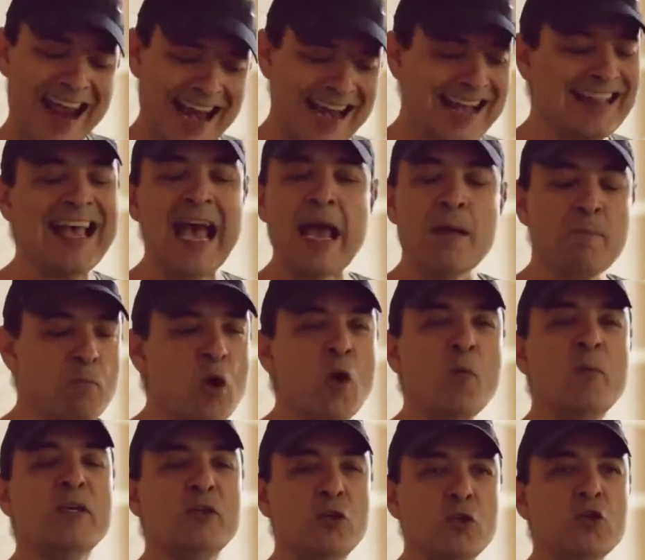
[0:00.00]
And at that
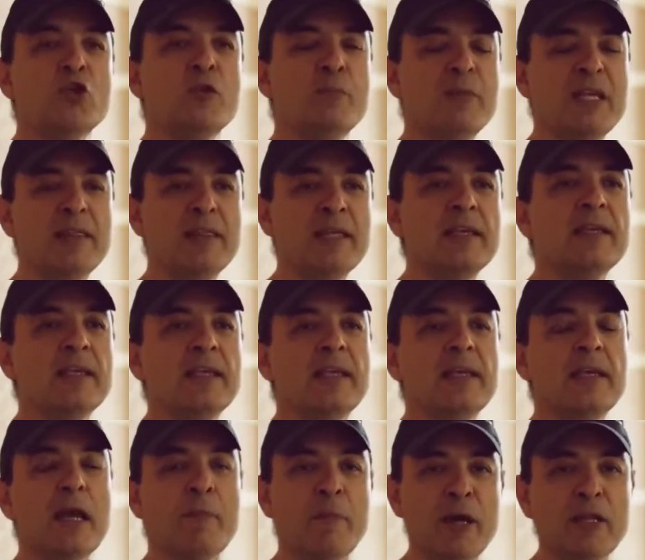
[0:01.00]
moment, you should be
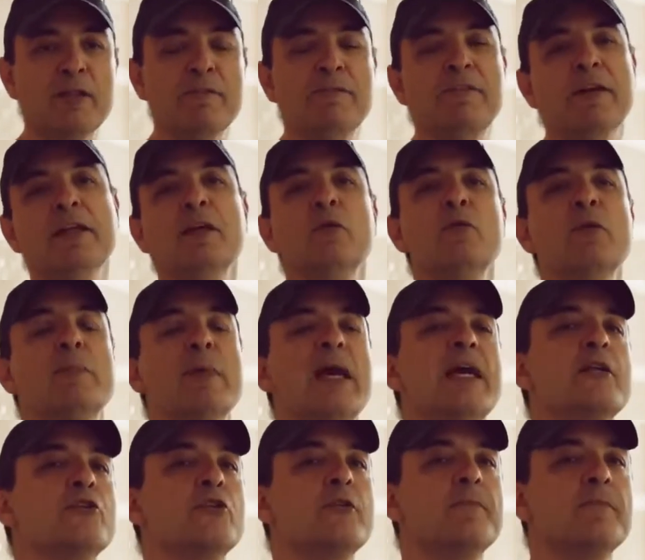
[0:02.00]
thinking about the fucking
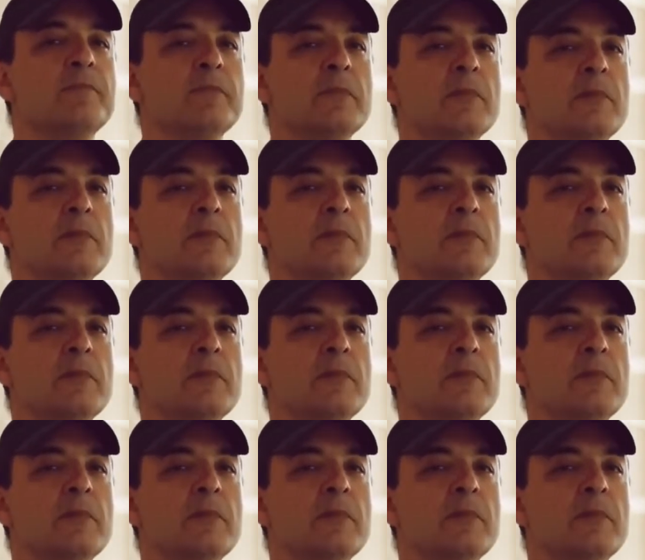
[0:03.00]
rematch.